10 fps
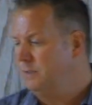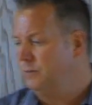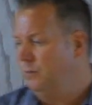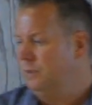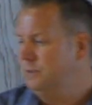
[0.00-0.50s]

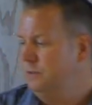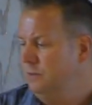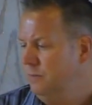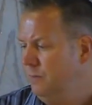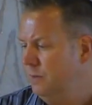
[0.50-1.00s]
So what is
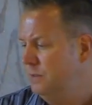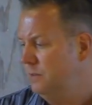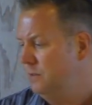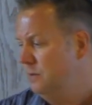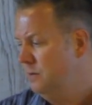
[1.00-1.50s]

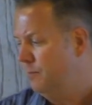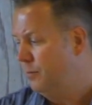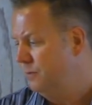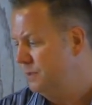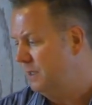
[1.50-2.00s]
the
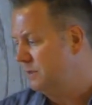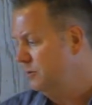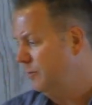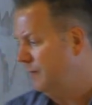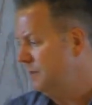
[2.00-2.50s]
process?
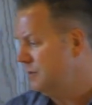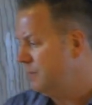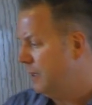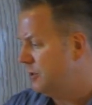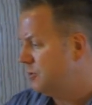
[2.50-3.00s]
Supervisors,
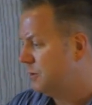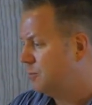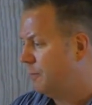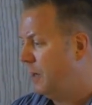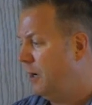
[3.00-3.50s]
managers
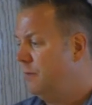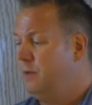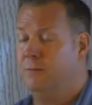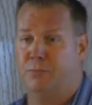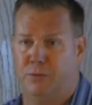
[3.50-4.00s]
must prepare
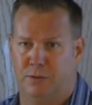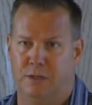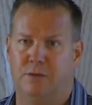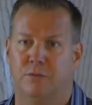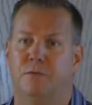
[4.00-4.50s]
the
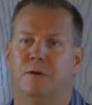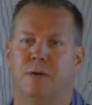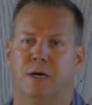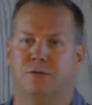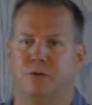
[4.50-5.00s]
employee through
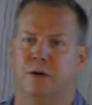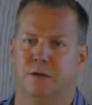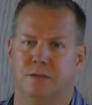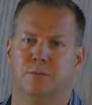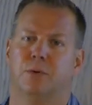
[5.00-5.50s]
feedback,
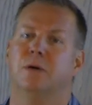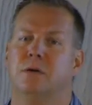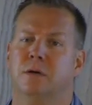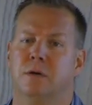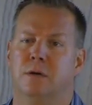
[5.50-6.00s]
training, and support.
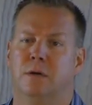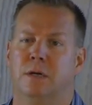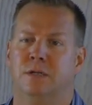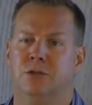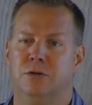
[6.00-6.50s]

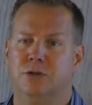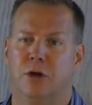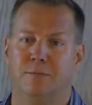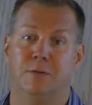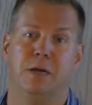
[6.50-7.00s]
It's your
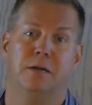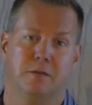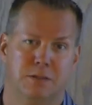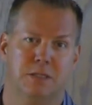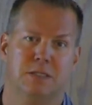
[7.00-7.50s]
job to make
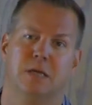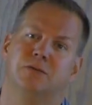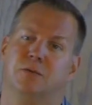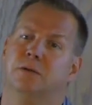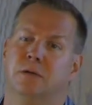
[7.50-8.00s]
them
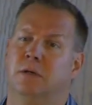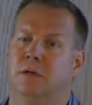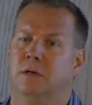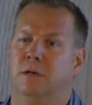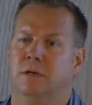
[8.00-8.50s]
successful.
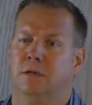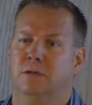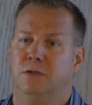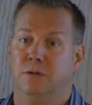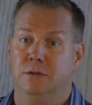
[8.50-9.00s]

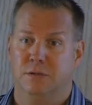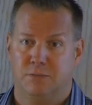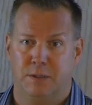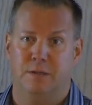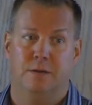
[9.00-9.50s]
So you need to
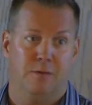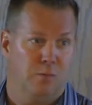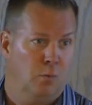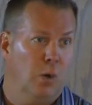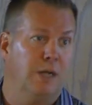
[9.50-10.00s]
explain to
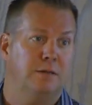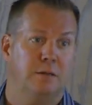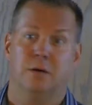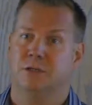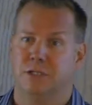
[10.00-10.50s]
them what
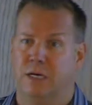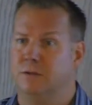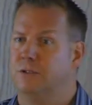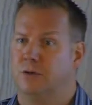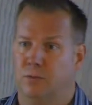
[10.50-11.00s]
our
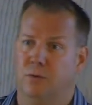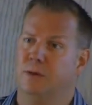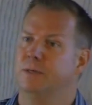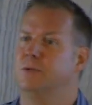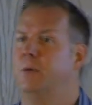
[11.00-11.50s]
standards are, what
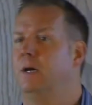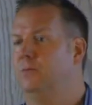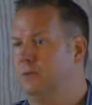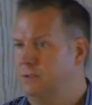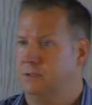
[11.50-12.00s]
we
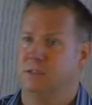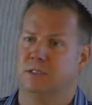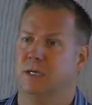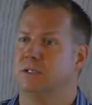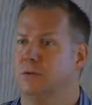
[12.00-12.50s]
expect, what
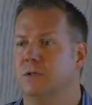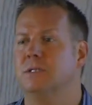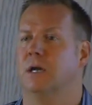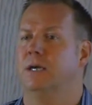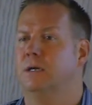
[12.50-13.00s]
success
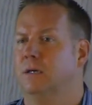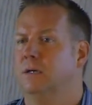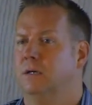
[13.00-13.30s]
looks like.